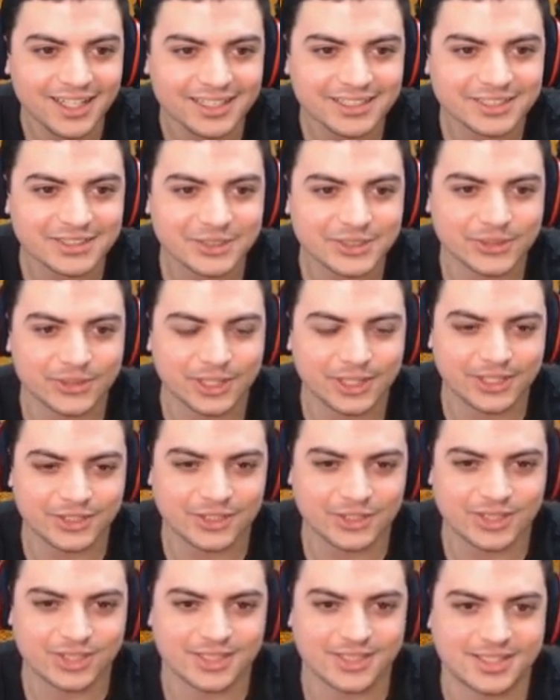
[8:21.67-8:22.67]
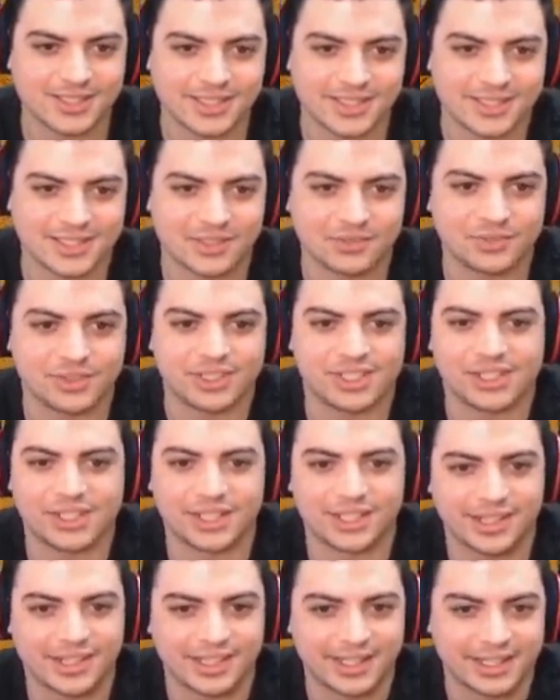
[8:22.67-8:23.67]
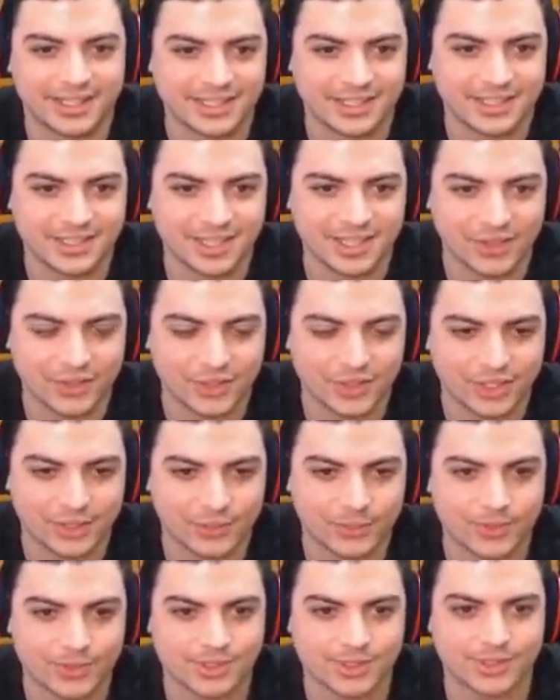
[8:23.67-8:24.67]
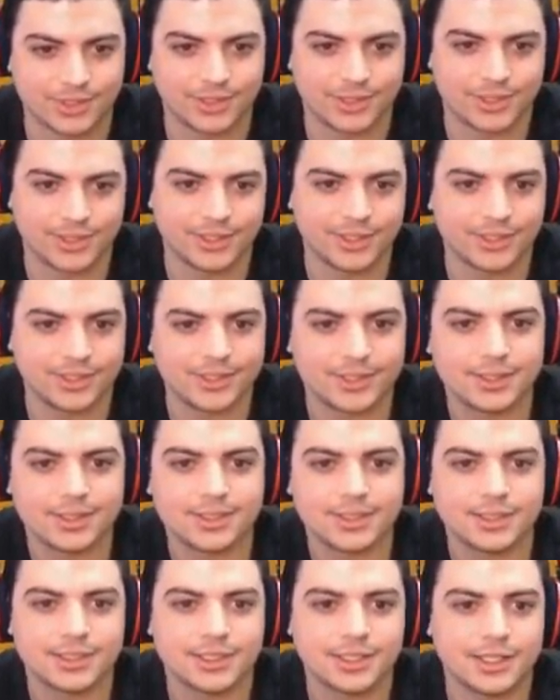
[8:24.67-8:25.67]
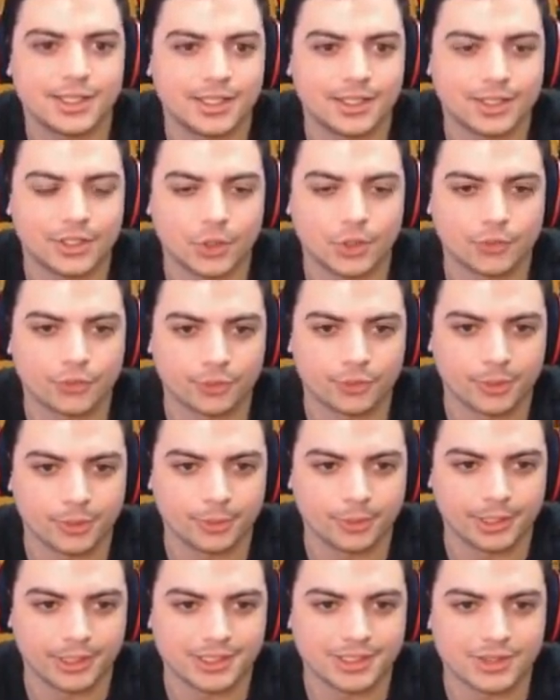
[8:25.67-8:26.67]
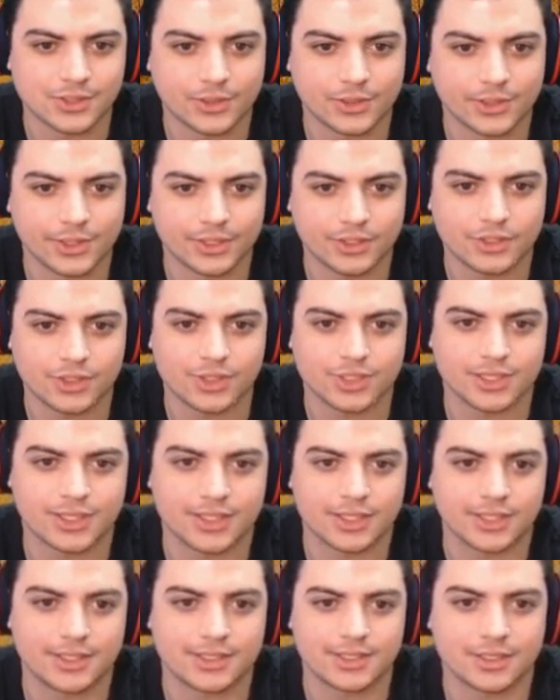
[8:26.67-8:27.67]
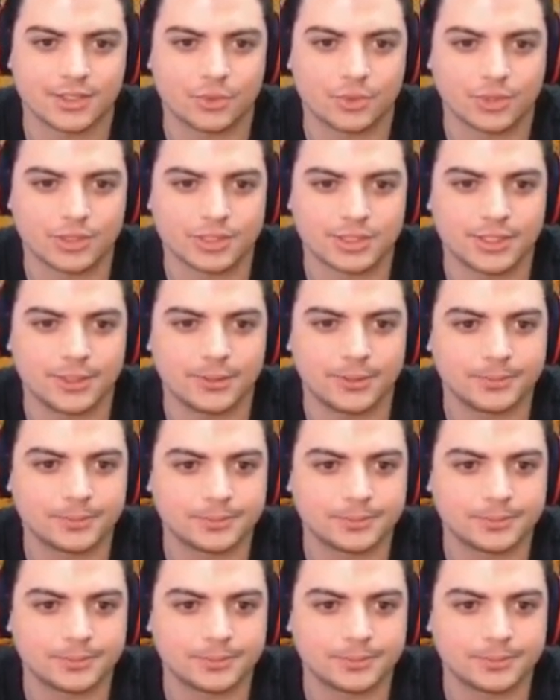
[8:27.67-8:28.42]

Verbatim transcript: Dude, I just instinctively clicked that. I did not think it was gonna uh, go for me, but I still clicked just in case and it worked out.